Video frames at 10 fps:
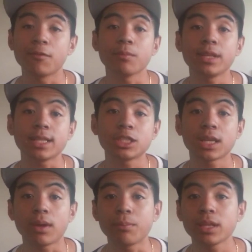but for me, that's
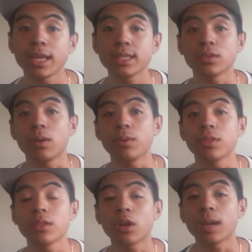just how I play, so I
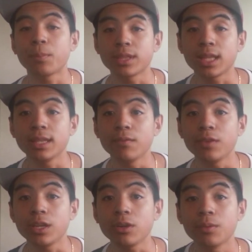would, thought I'd put that in the
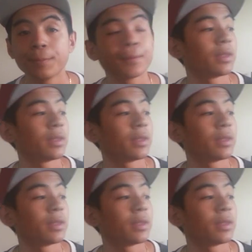video.